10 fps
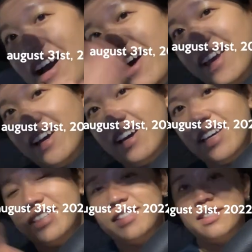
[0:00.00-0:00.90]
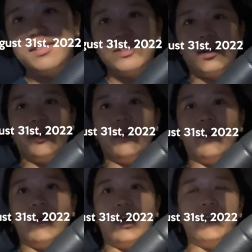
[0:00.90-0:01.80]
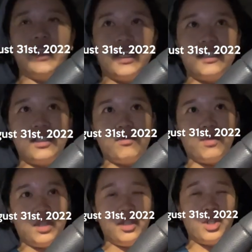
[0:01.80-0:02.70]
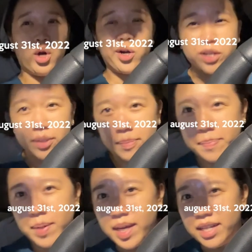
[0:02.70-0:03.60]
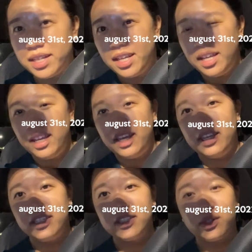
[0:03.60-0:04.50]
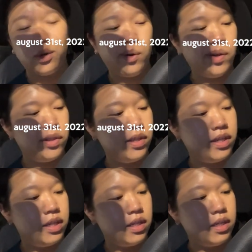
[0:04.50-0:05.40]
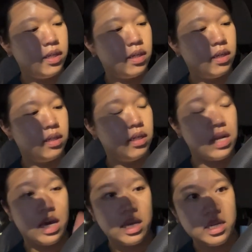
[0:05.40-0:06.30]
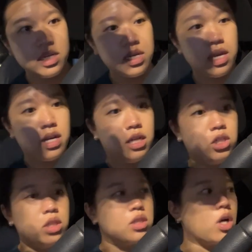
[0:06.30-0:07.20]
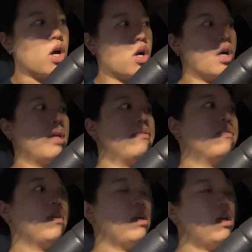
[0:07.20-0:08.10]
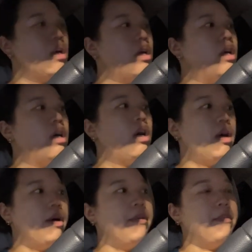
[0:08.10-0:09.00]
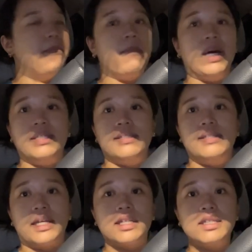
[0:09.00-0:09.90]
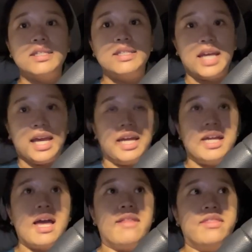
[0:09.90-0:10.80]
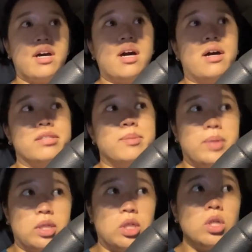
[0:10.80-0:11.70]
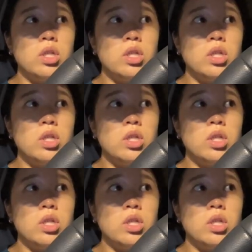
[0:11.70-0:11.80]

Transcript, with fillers: Hey guys, so I realize it's really dark, but it is currently 9 and I just got off um, my second day at the hospital.